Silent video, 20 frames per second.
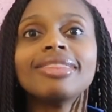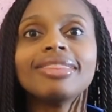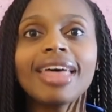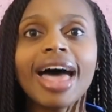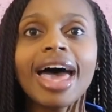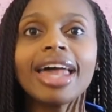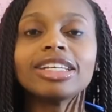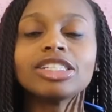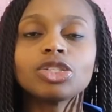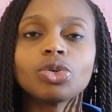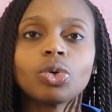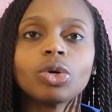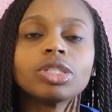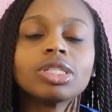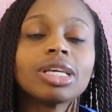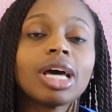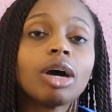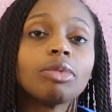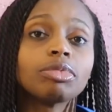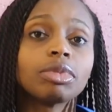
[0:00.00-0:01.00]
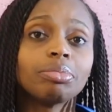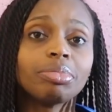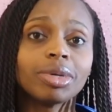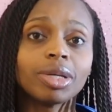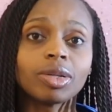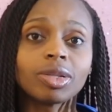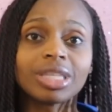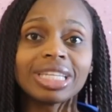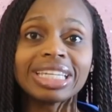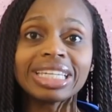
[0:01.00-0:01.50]
That is going to help to
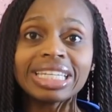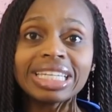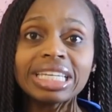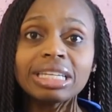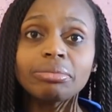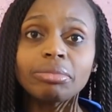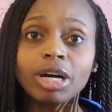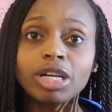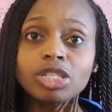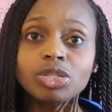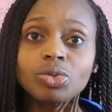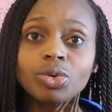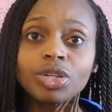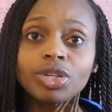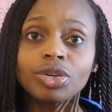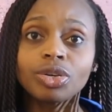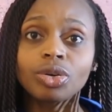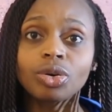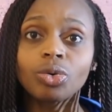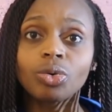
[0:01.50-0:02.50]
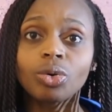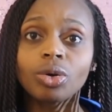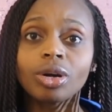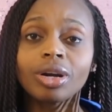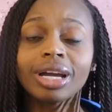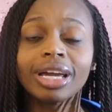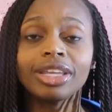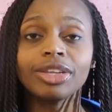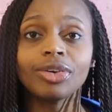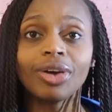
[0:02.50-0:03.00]
build the lean muscle in your core,
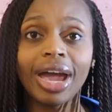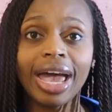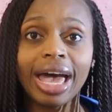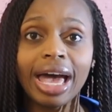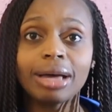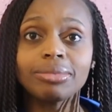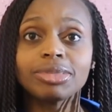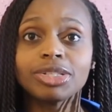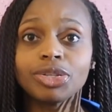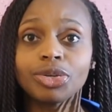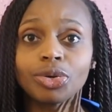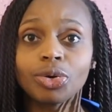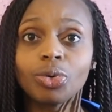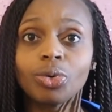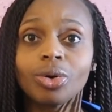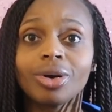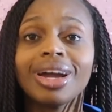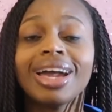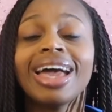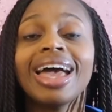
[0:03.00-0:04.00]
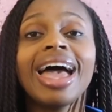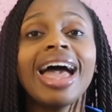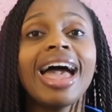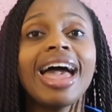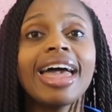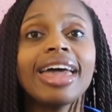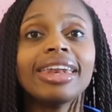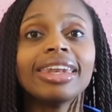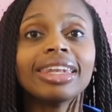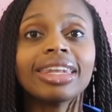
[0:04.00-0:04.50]
in your abs in your core,
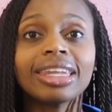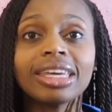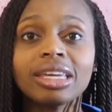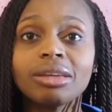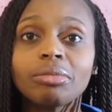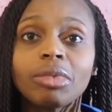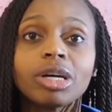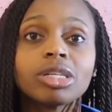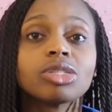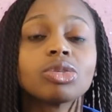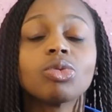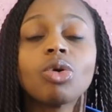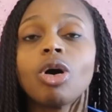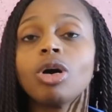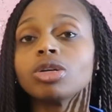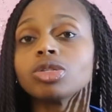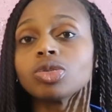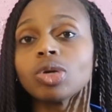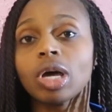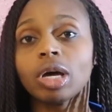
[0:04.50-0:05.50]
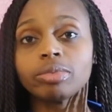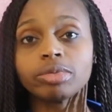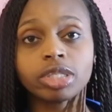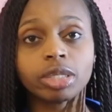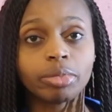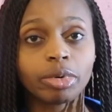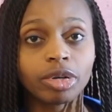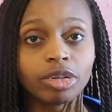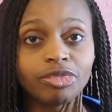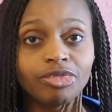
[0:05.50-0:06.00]
and lean muscle also helps
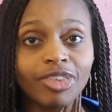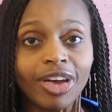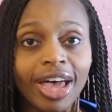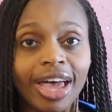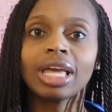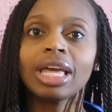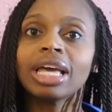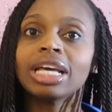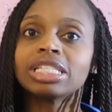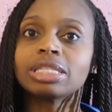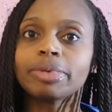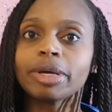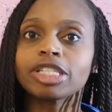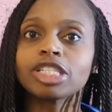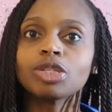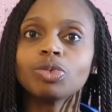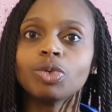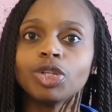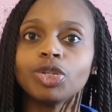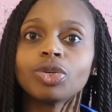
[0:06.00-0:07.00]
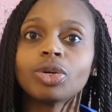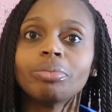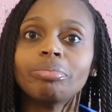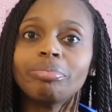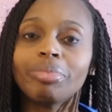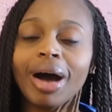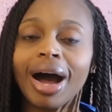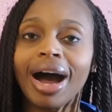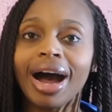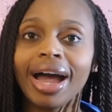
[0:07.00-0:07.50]
to burn fat, especially when you
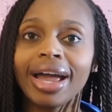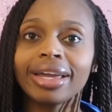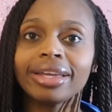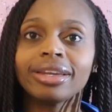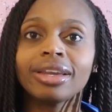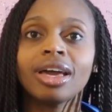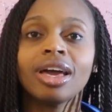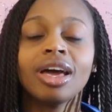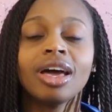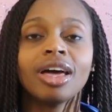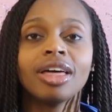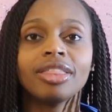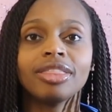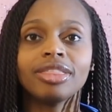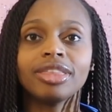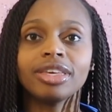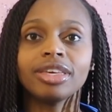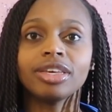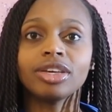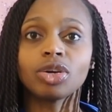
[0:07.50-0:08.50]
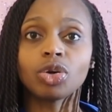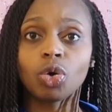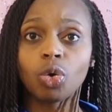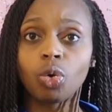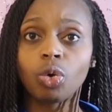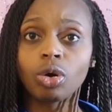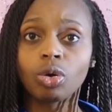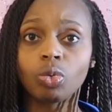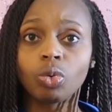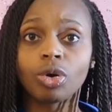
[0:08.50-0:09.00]
combine the
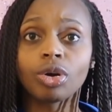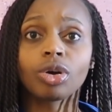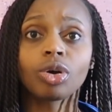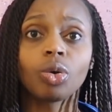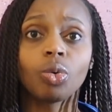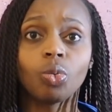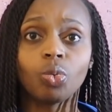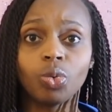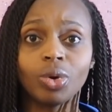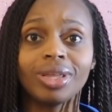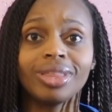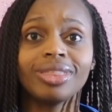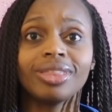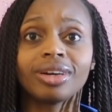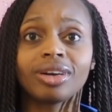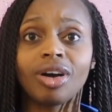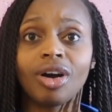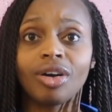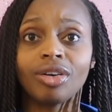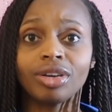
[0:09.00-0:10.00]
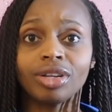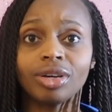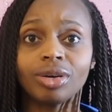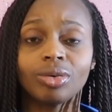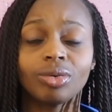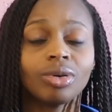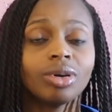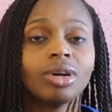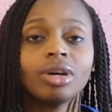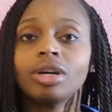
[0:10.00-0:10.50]
core work with the
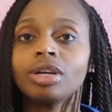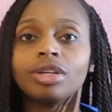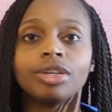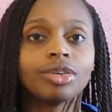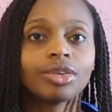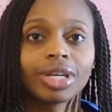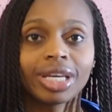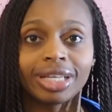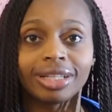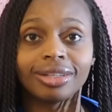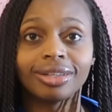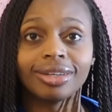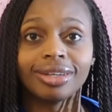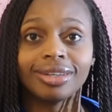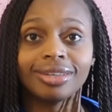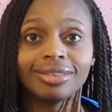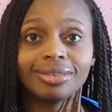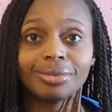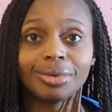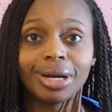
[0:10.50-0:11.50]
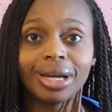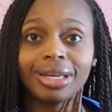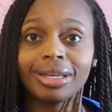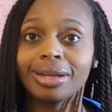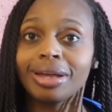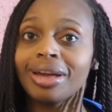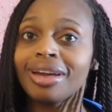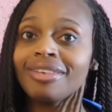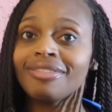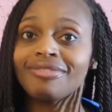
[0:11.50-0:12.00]
cardio. You're killing it, right?
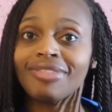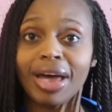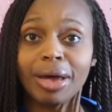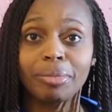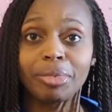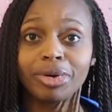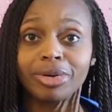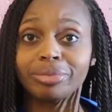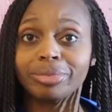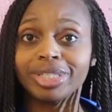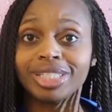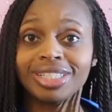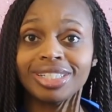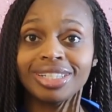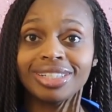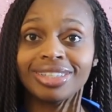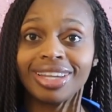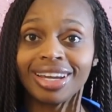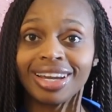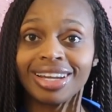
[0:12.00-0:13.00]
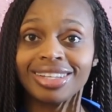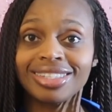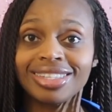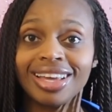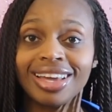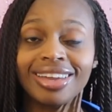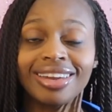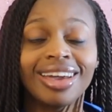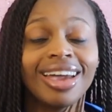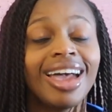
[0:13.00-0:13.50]
Fat burning machine, like I
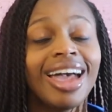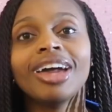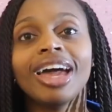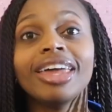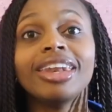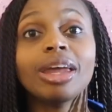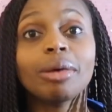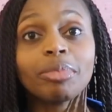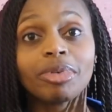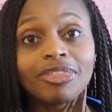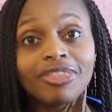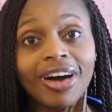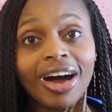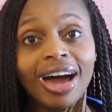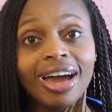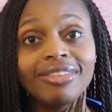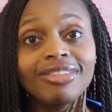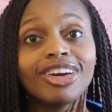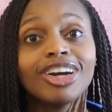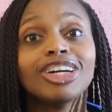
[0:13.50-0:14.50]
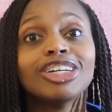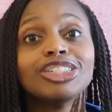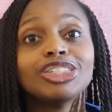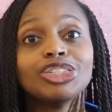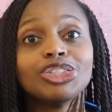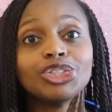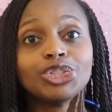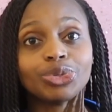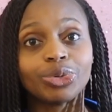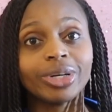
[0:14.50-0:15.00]
said. And number 5,
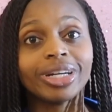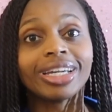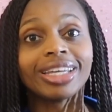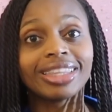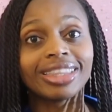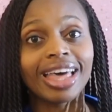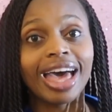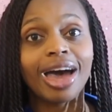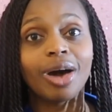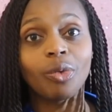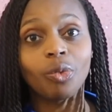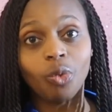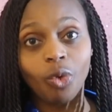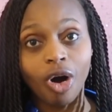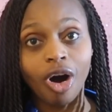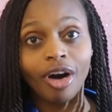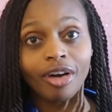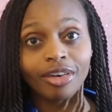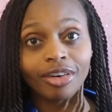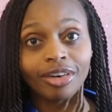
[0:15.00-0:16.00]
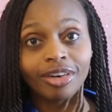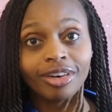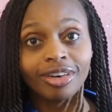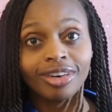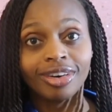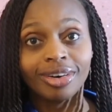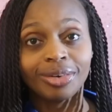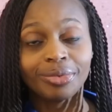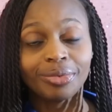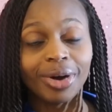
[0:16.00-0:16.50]
drink that water,
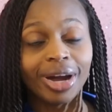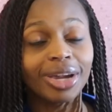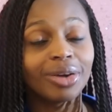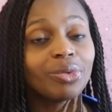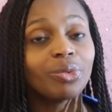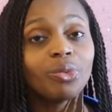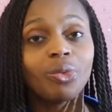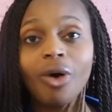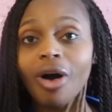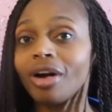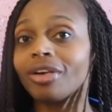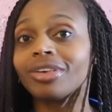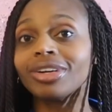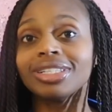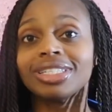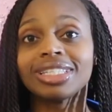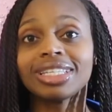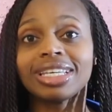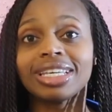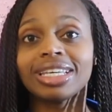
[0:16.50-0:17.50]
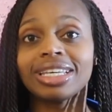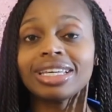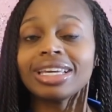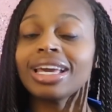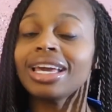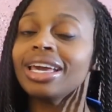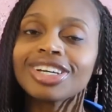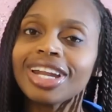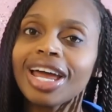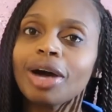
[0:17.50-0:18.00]
right? Water is key.
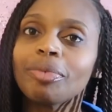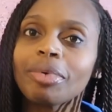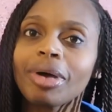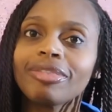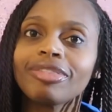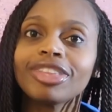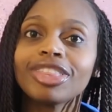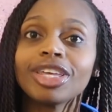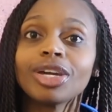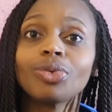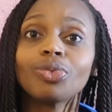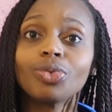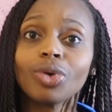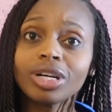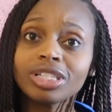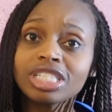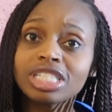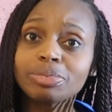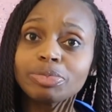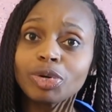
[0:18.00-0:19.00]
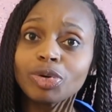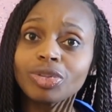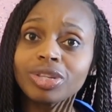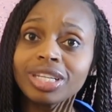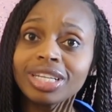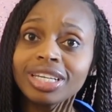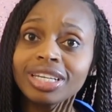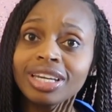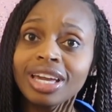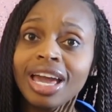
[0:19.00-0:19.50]
It's going to help everything run
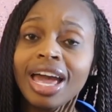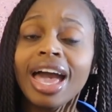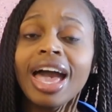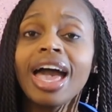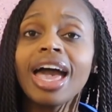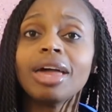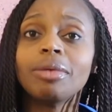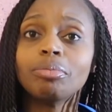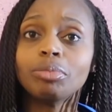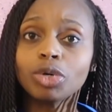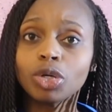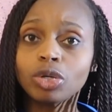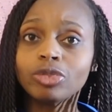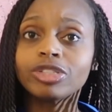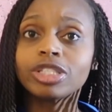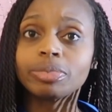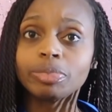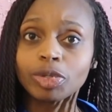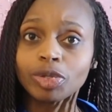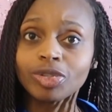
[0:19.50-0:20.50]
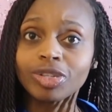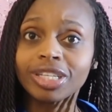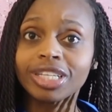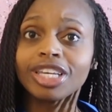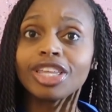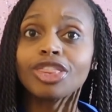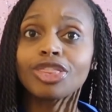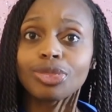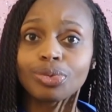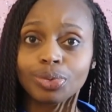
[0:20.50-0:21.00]
smoothly and move smoothly
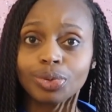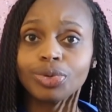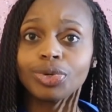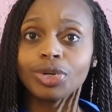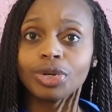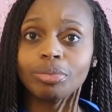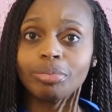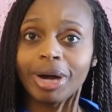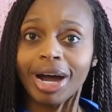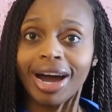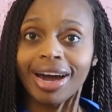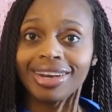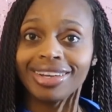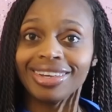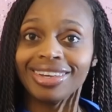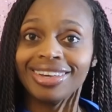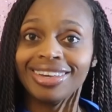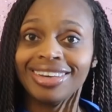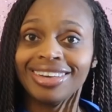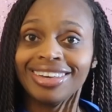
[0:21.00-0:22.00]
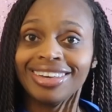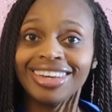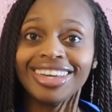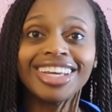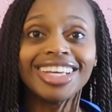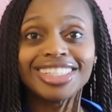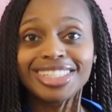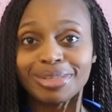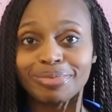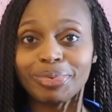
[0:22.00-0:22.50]
through your body.
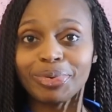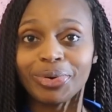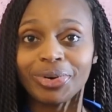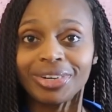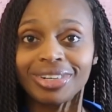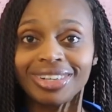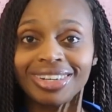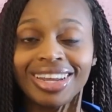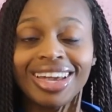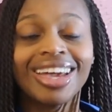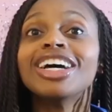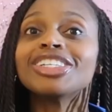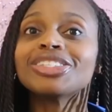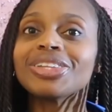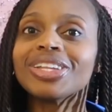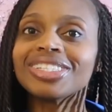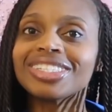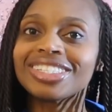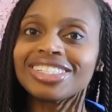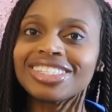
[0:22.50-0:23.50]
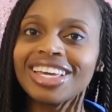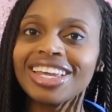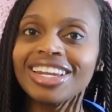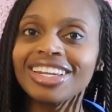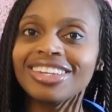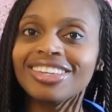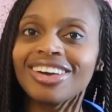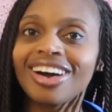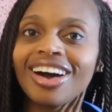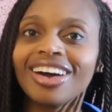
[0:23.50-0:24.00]
It's important. So let's get
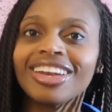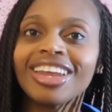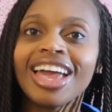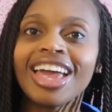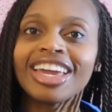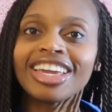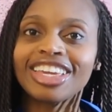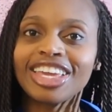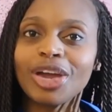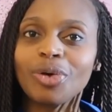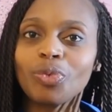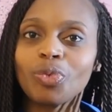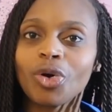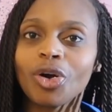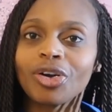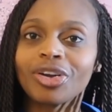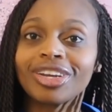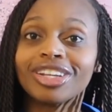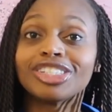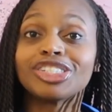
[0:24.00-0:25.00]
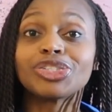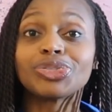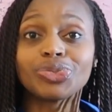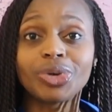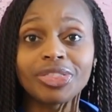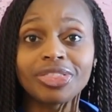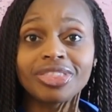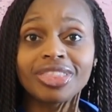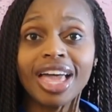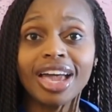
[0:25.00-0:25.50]
it done, get working,
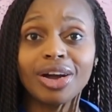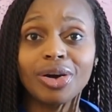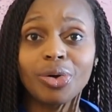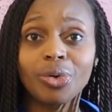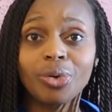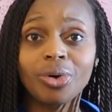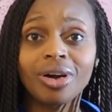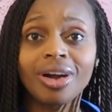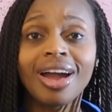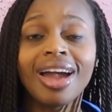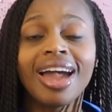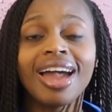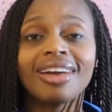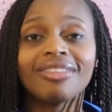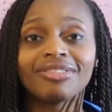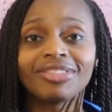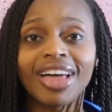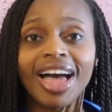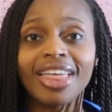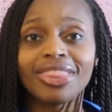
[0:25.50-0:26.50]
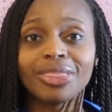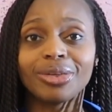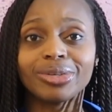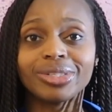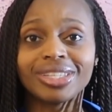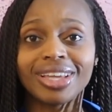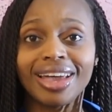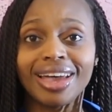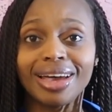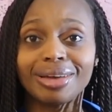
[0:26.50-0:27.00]
strengthen that core, and flatten
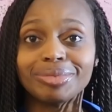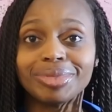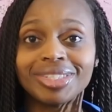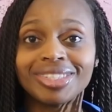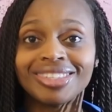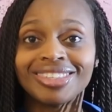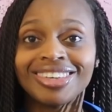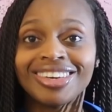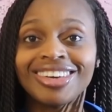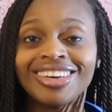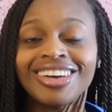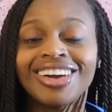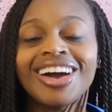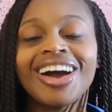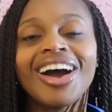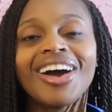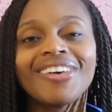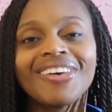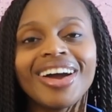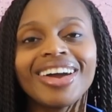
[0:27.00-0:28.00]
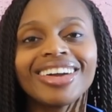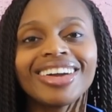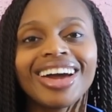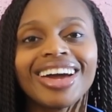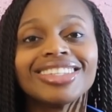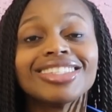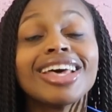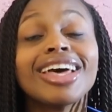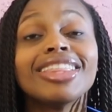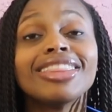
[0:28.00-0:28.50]
those abs. All right,
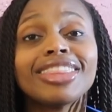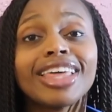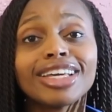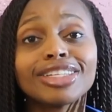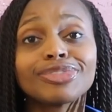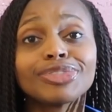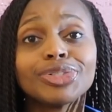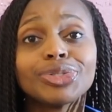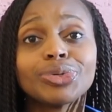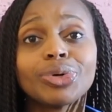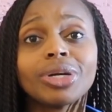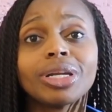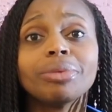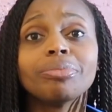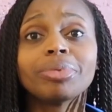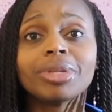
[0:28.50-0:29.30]
guys. Thanks for joining.